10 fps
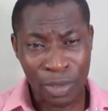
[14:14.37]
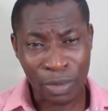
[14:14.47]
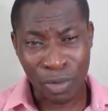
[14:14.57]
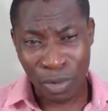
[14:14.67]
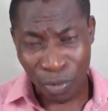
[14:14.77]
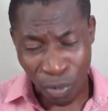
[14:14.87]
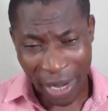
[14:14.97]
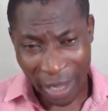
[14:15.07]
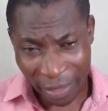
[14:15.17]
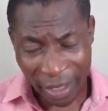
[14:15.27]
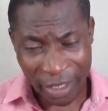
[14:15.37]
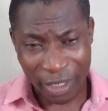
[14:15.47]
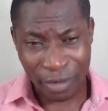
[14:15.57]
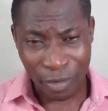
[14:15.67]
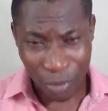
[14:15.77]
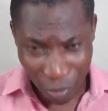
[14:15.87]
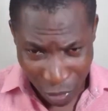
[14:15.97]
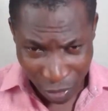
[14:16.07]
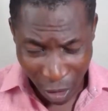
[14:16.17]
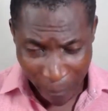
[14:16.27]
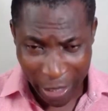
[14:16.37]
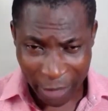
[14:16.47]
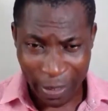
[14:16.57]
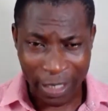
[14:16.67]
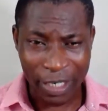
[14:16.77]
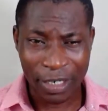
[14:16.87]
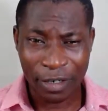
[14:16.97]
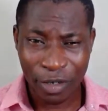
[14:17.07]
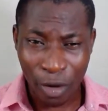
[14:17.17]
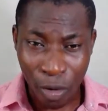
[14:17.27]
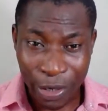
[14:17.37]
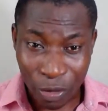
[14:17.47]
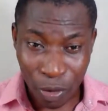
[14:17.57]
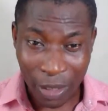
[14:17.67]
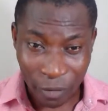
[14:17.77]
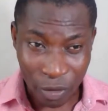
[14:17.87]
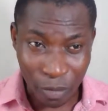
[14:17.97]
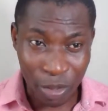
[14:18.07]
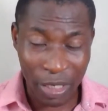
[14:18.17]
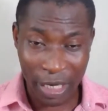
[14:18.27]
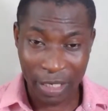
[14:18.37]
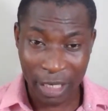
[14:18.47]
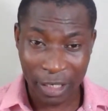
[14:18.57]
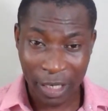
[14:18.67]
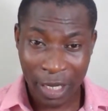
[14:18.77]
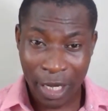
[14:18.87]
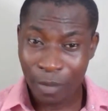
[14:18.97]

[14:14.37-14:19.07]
with good work ethics, with good commitment. You're always looking for somebody like that.